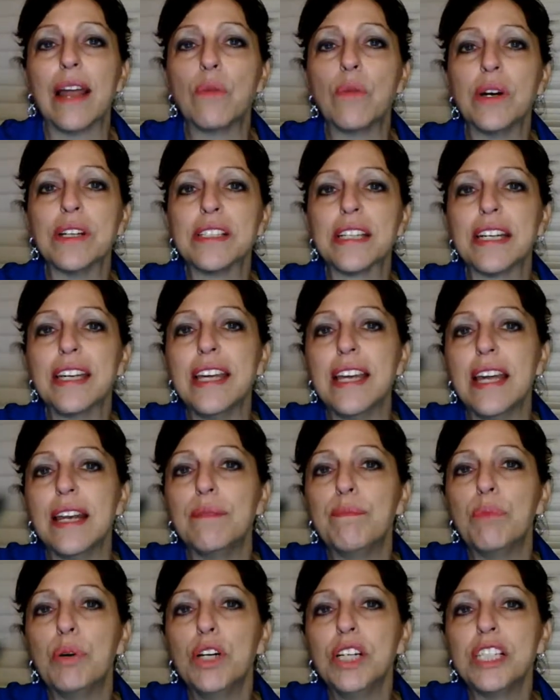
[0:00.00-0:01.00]
and once
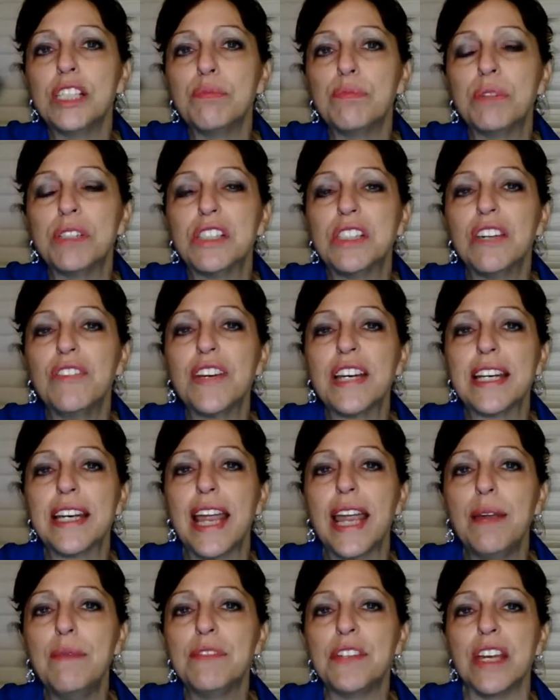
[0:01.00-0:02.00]
again, put specific
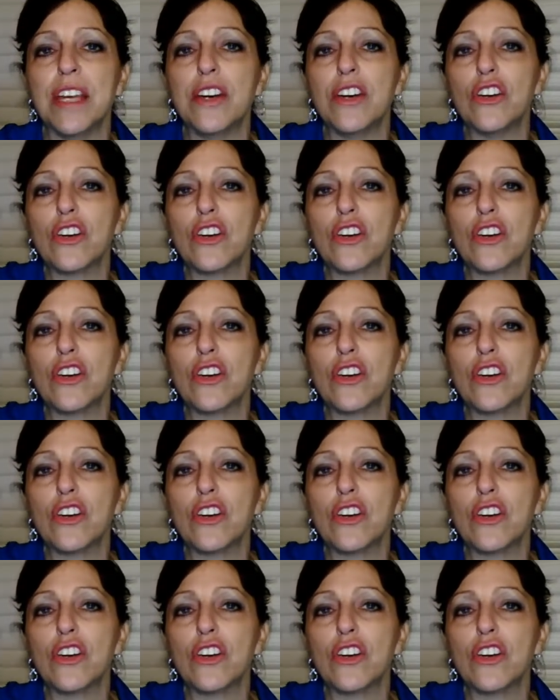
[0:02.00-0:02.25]
names in,